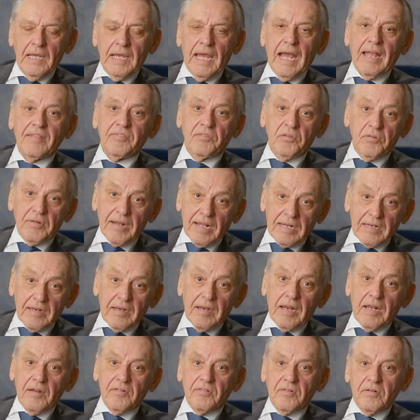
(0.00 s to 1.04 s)
at the United
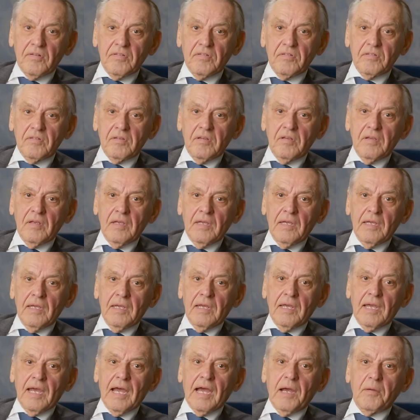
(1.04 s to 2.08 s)
Nations.
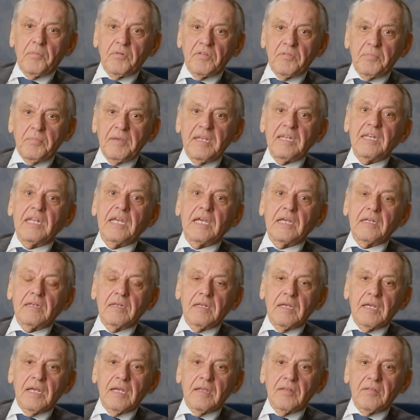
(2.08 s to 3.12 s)
I was
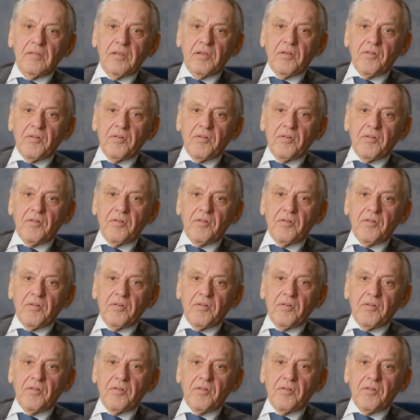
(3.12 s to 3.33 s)
mediating in the